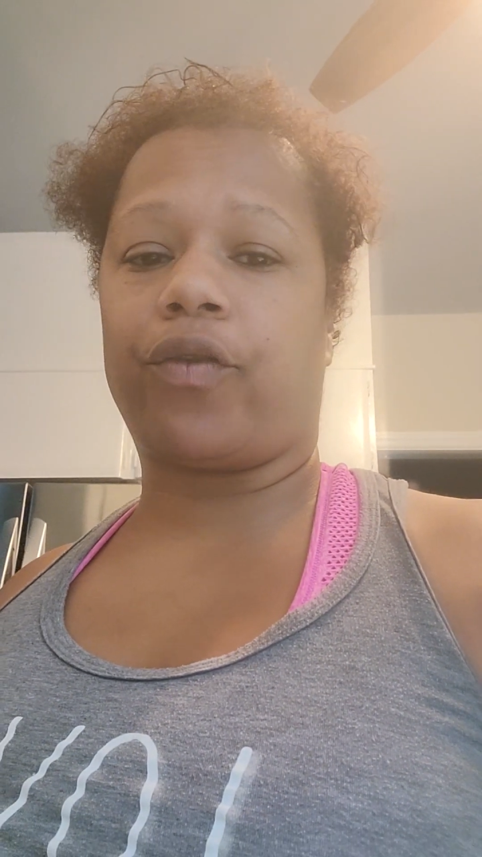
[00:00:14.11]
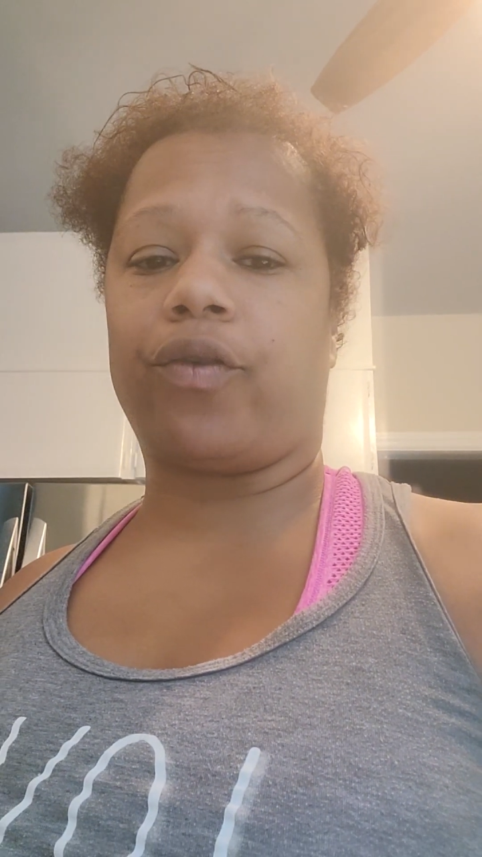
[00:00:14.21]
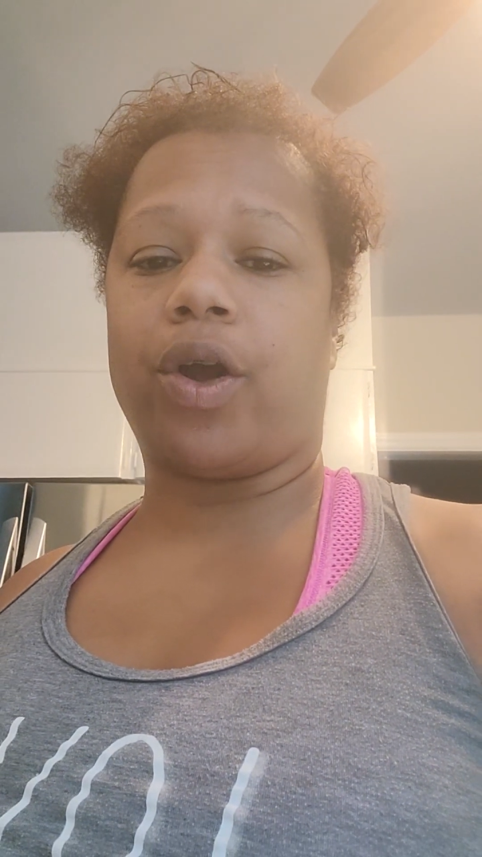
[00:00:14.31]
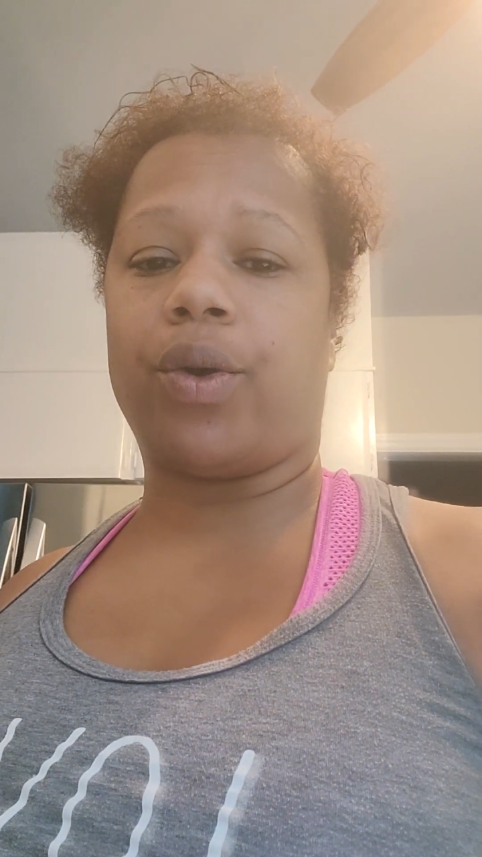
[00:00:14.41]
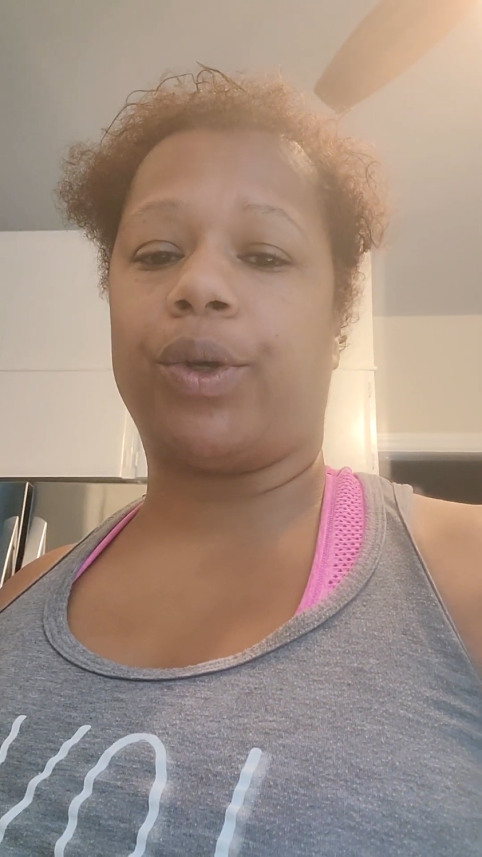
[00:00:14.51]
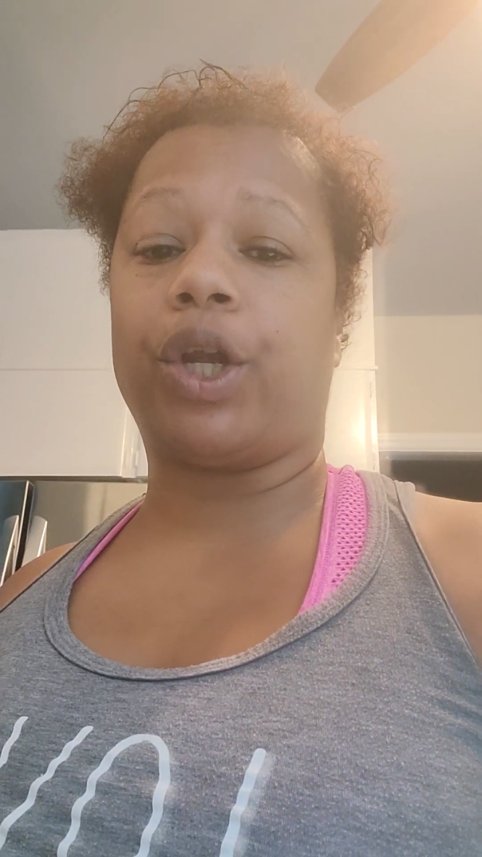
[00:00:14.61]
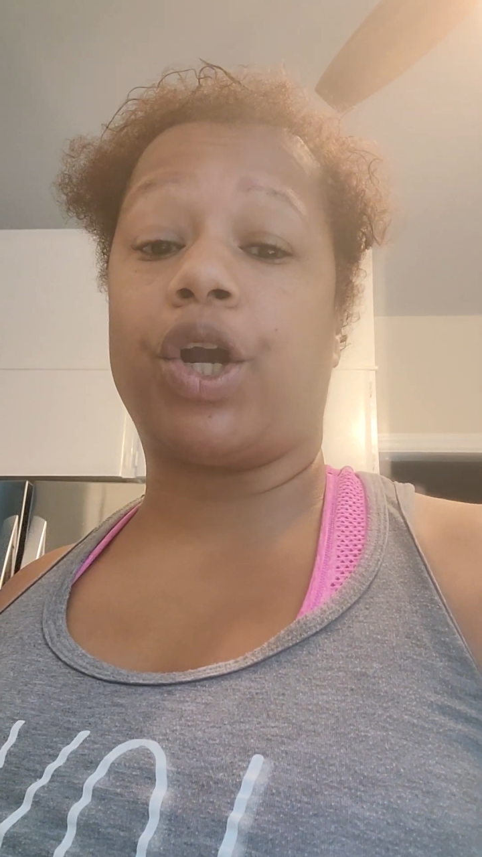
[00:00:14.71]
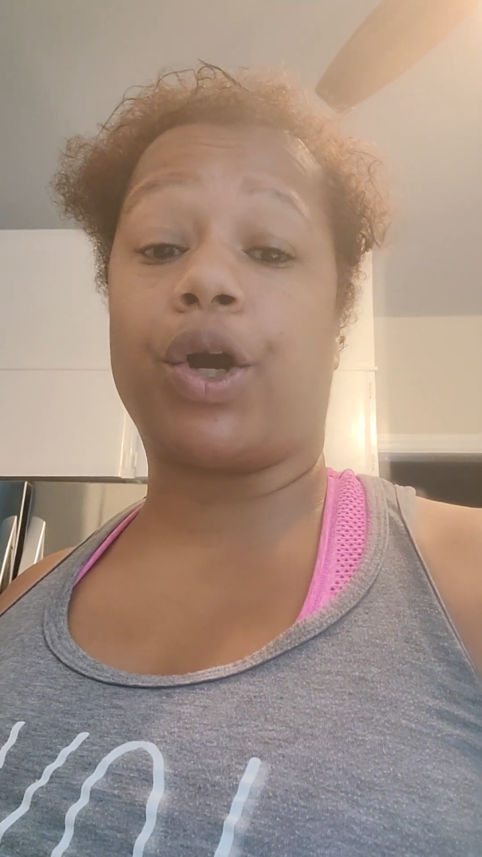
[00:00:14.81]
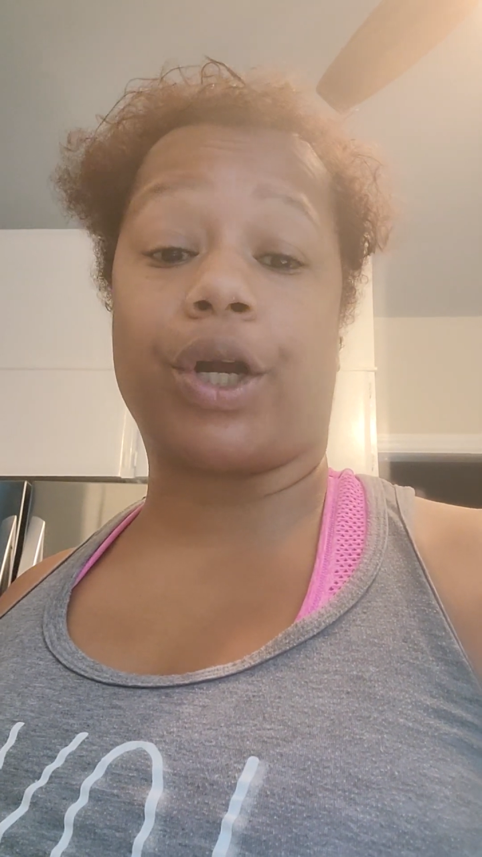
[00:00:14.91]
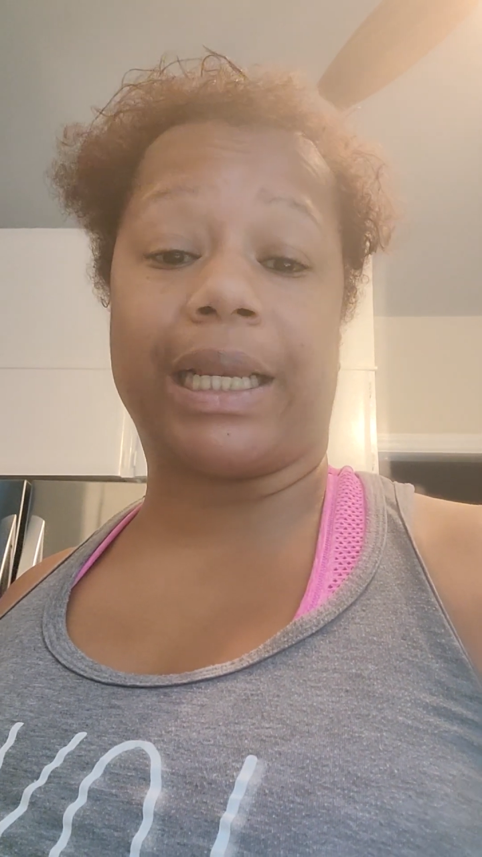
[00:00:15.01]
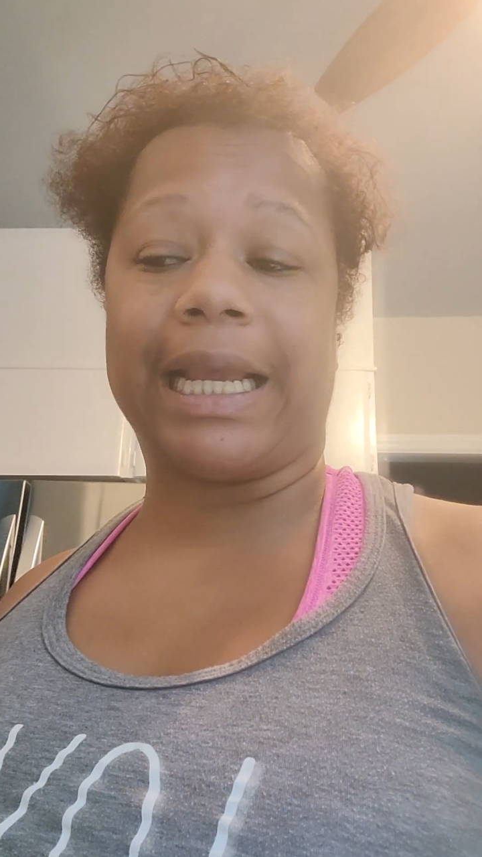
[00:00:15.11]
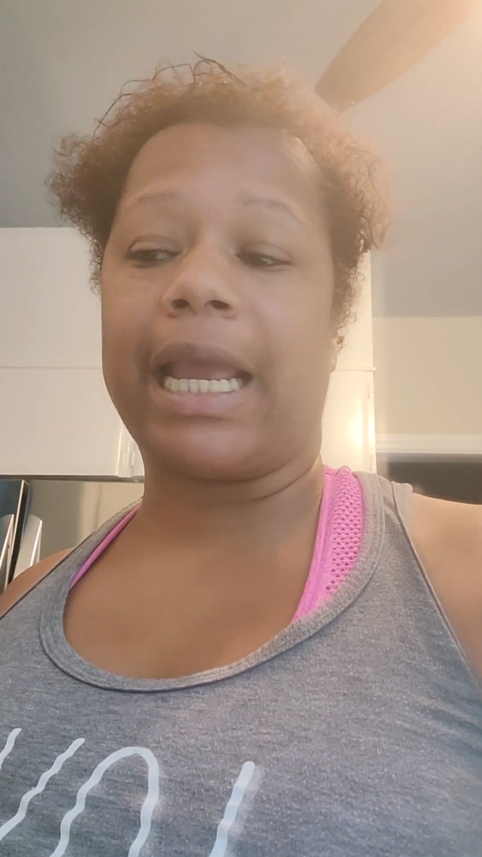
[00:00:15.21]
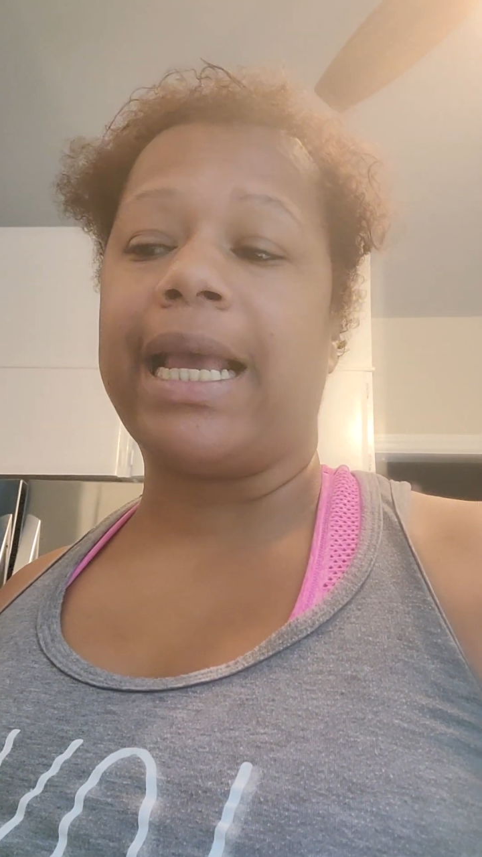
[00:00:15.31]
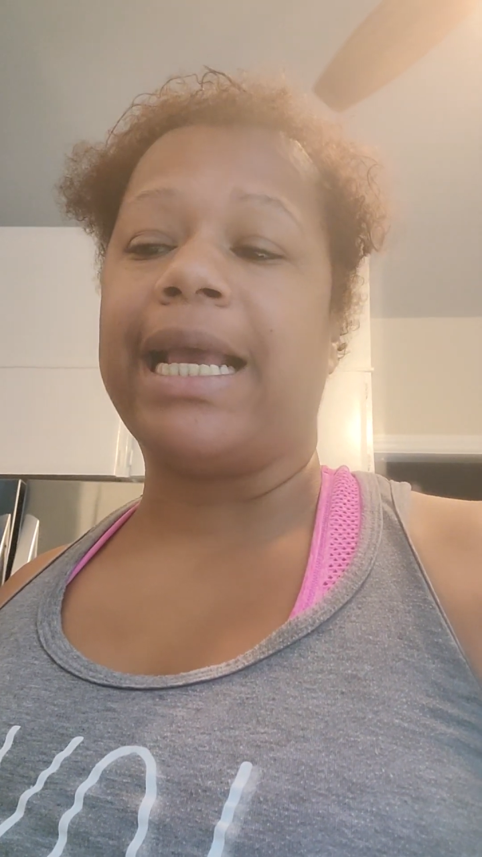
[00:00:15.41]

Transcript: grown garlic,